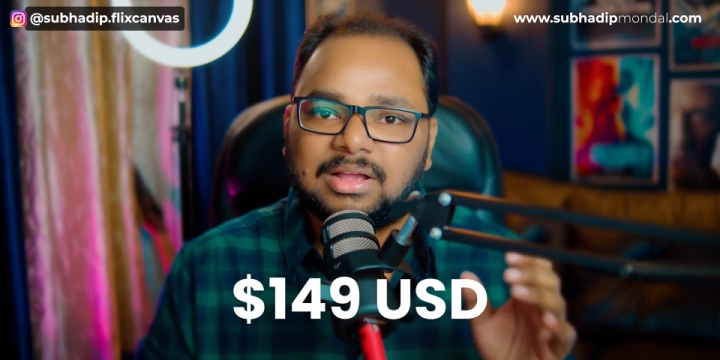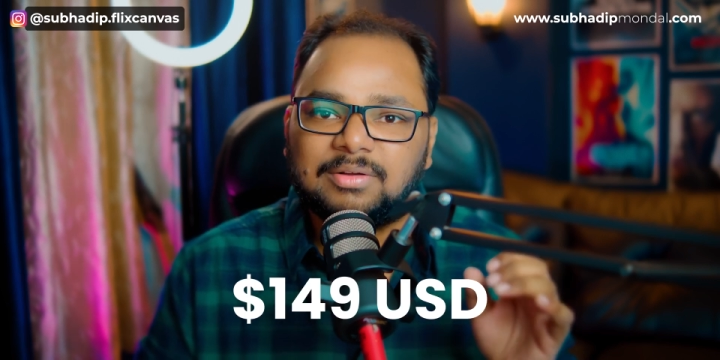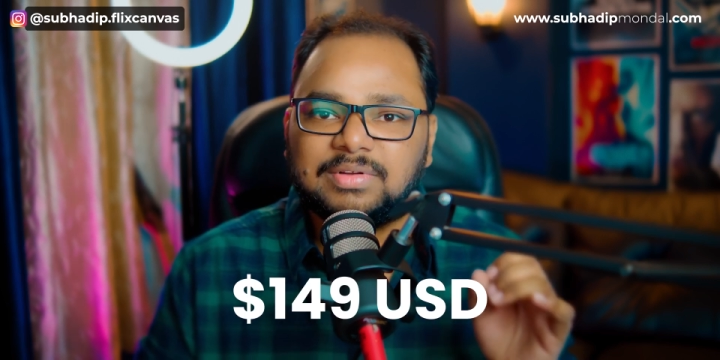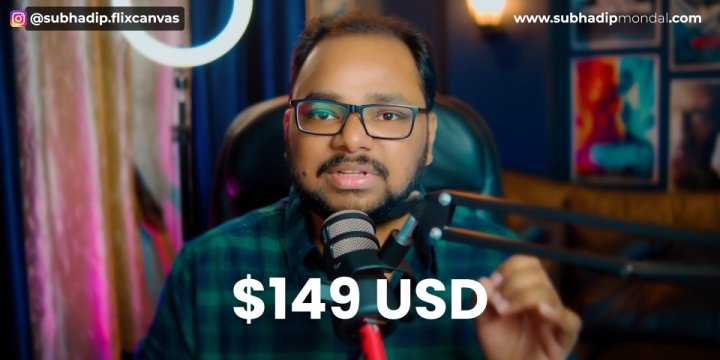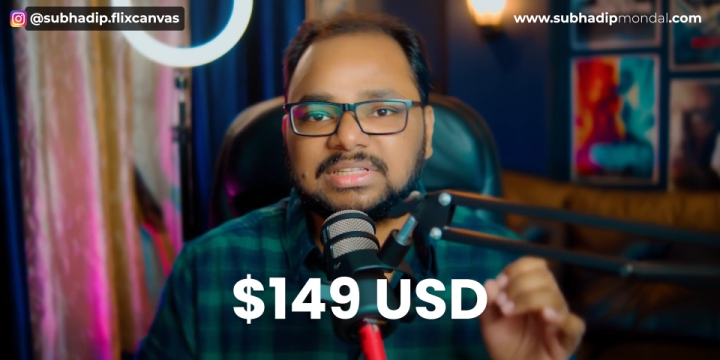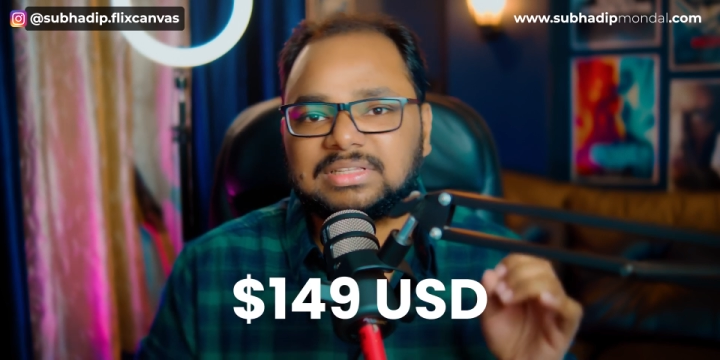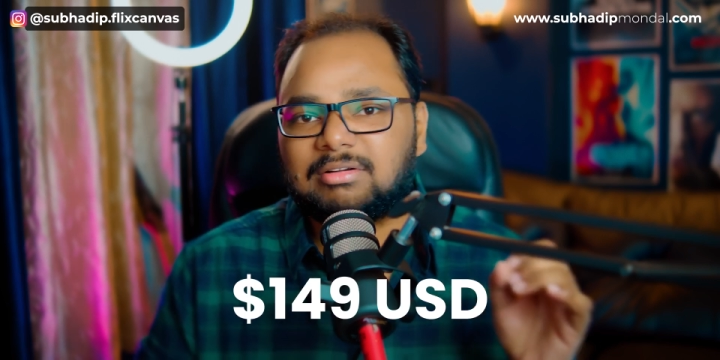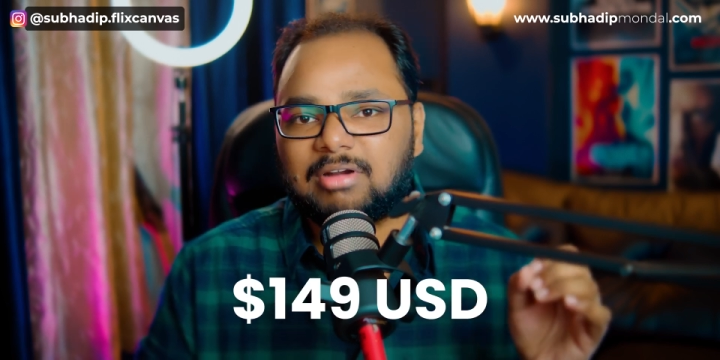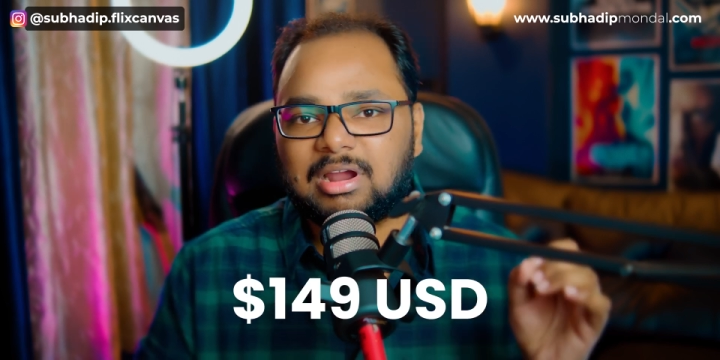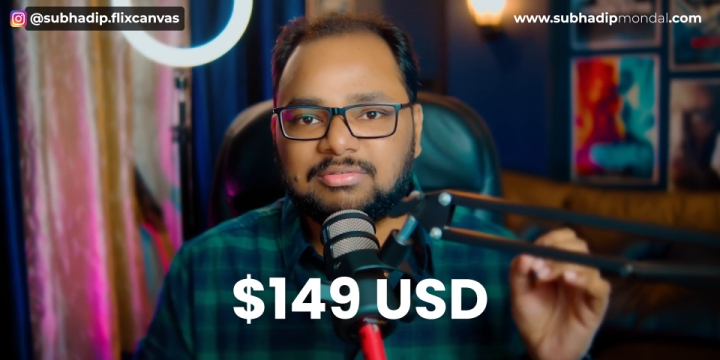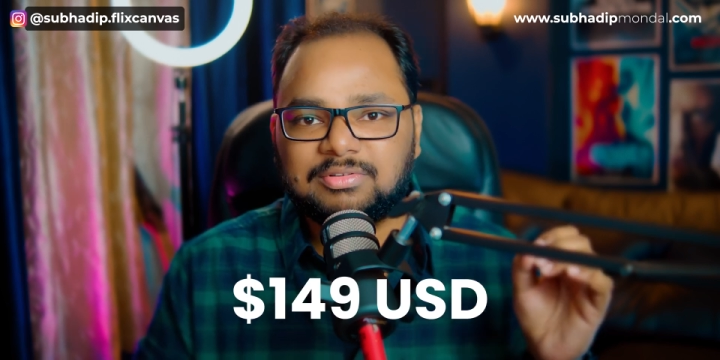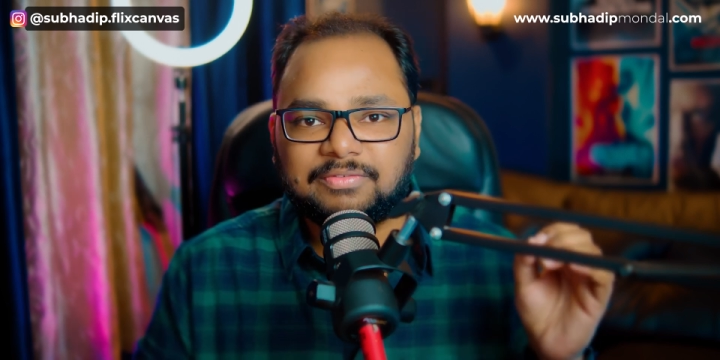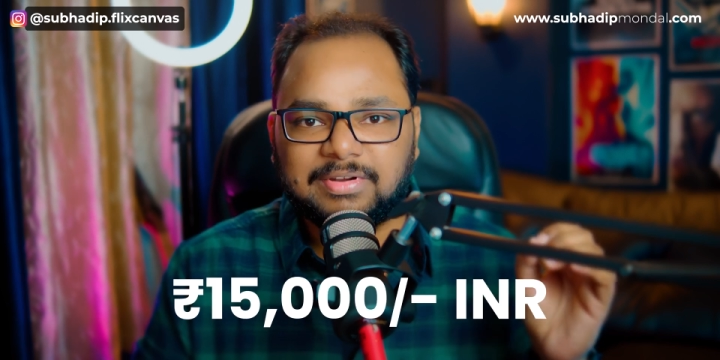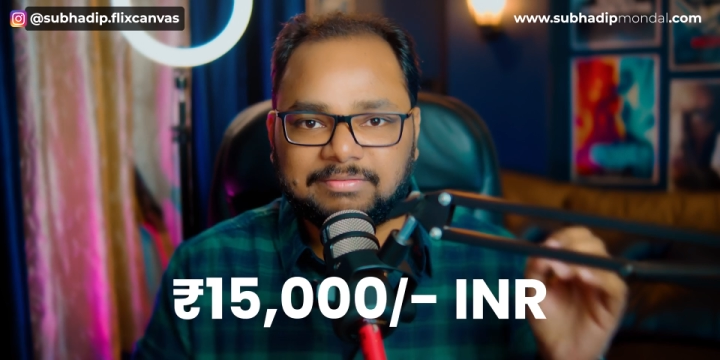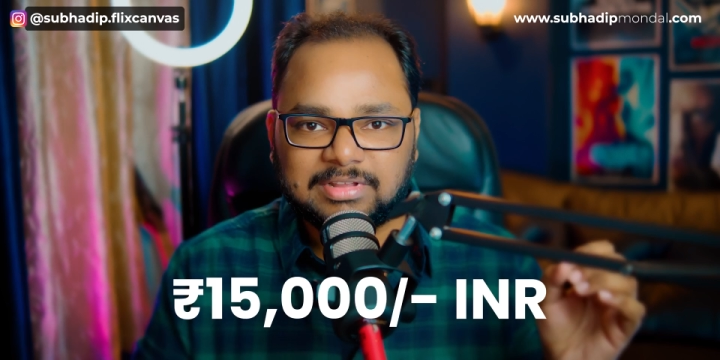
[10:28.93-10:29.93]
which is
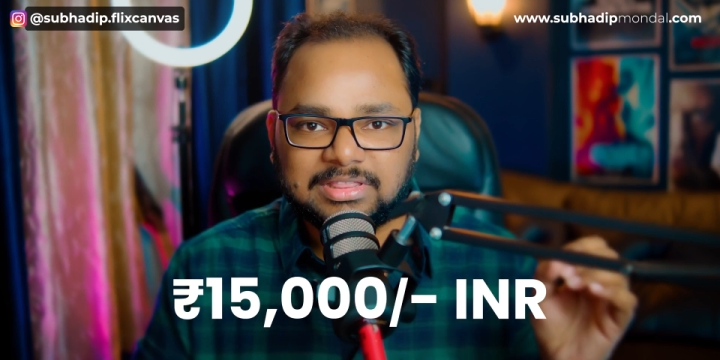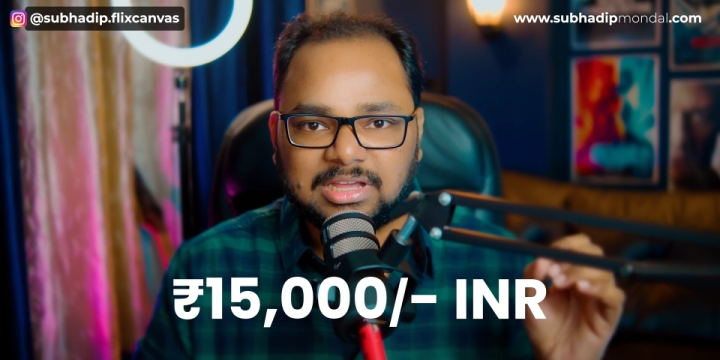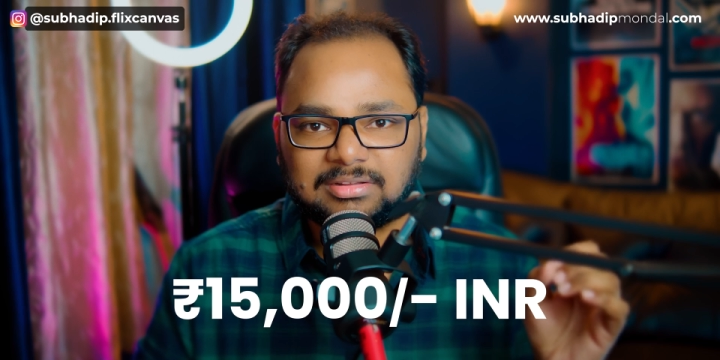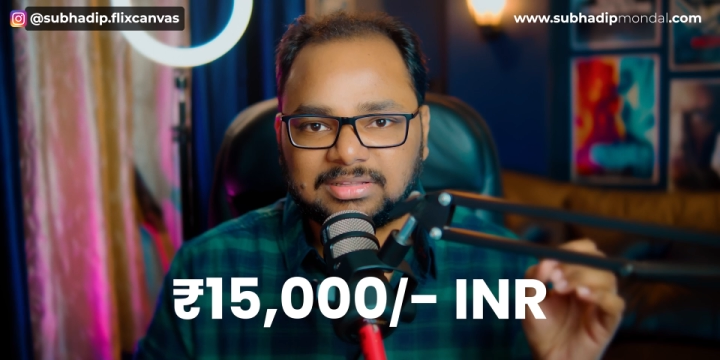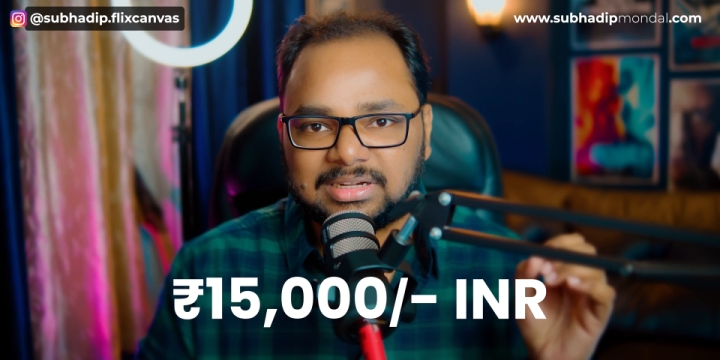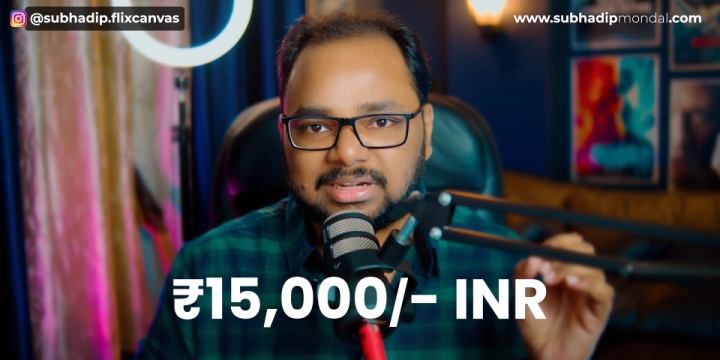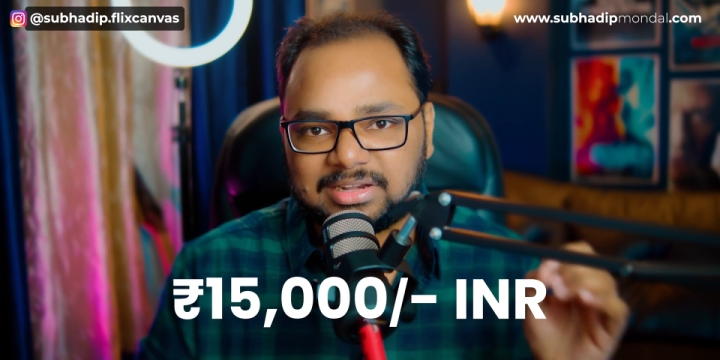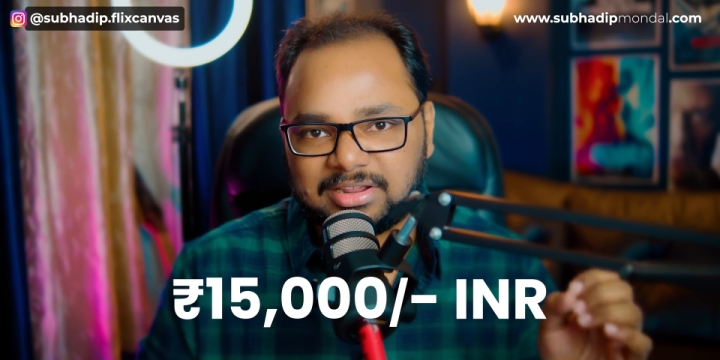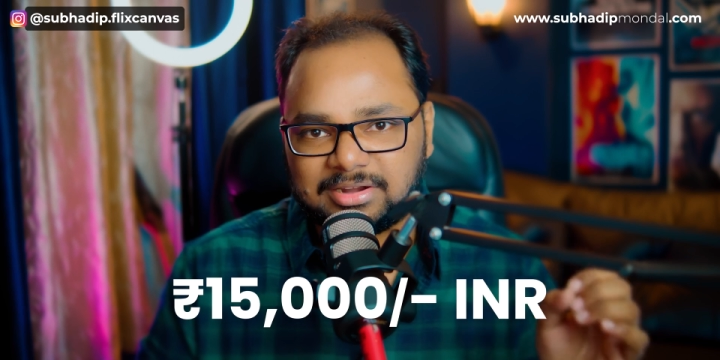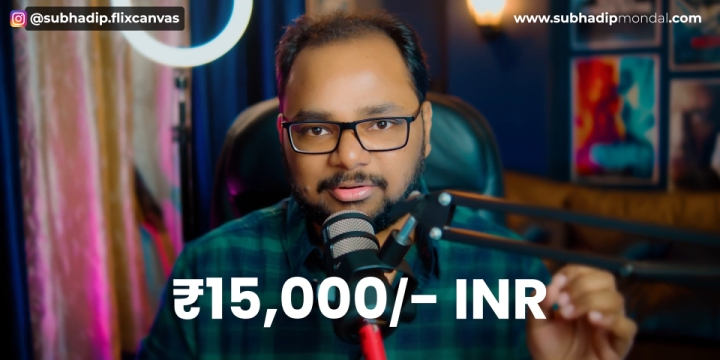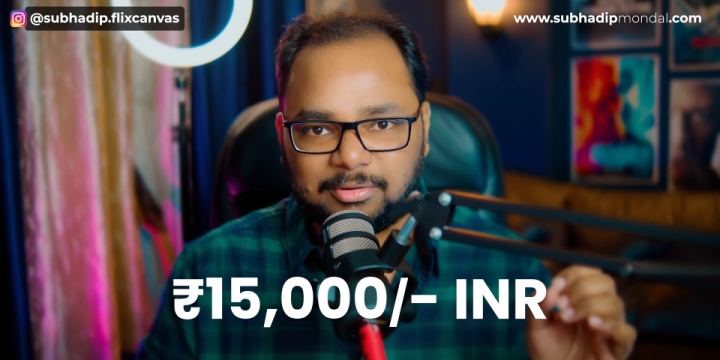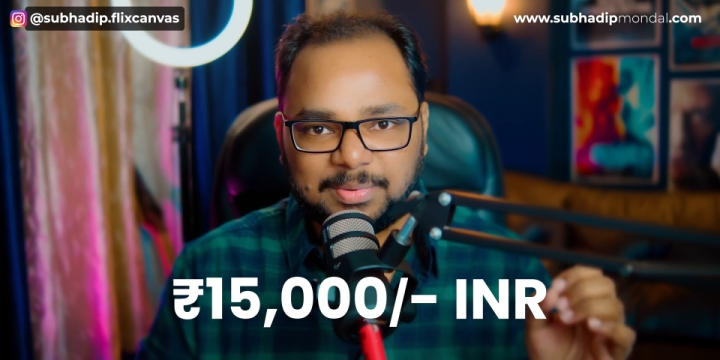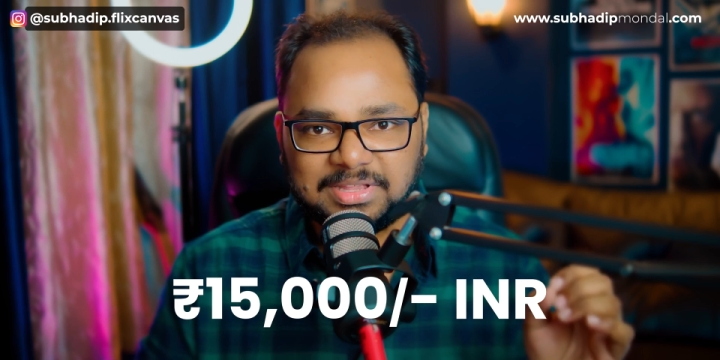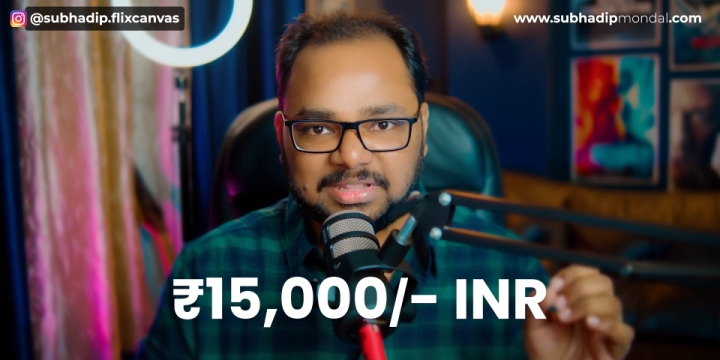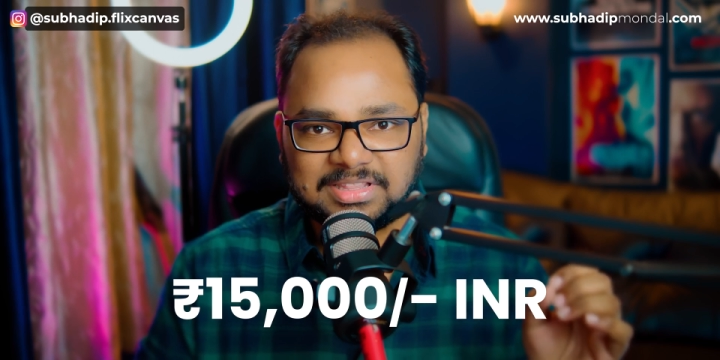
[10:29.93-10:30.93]
around 15,000 Indian
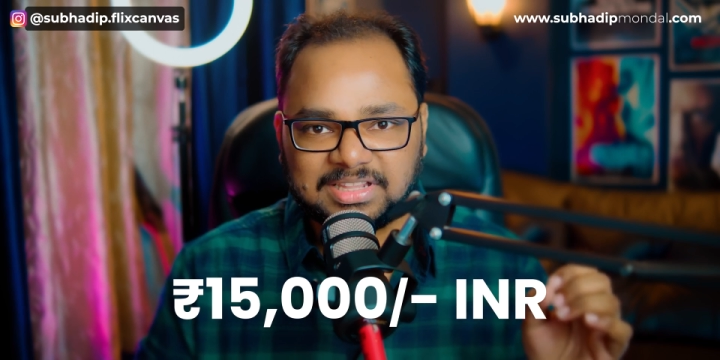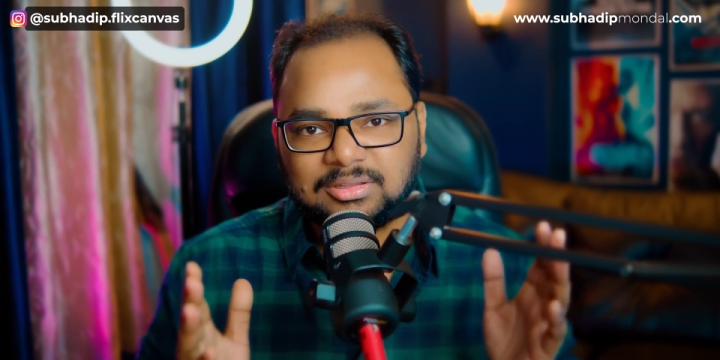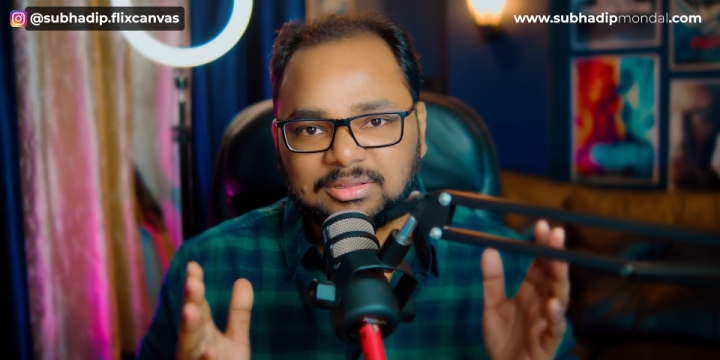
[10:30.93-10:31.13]
rupees.